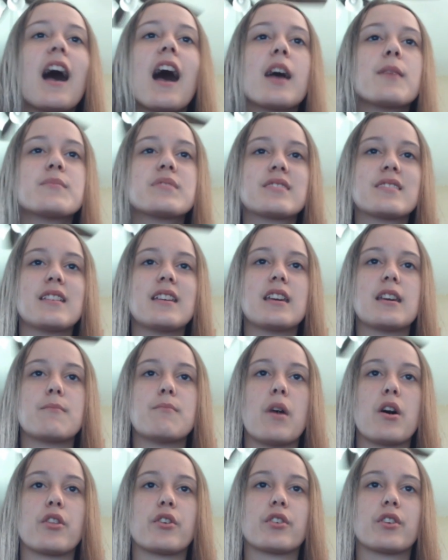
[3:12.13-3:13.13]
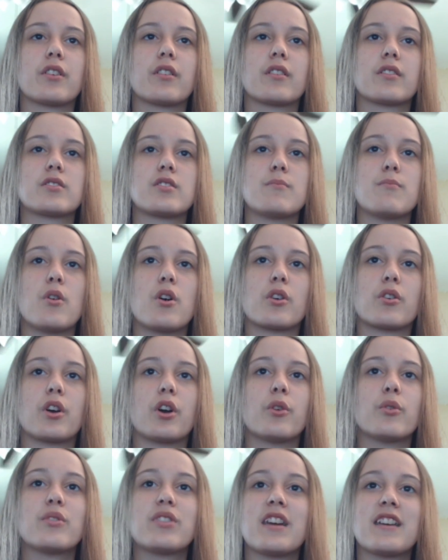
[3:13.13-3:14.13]
I'm seeing a mother
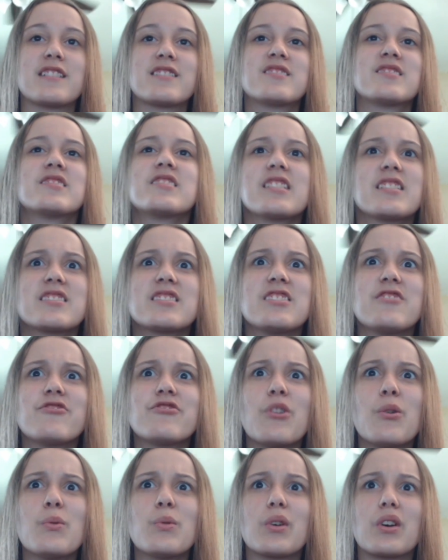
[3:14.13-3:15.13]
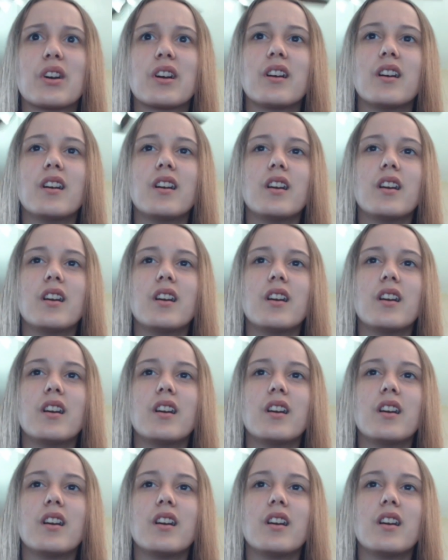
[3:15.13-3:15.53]
tomorrow that is 64.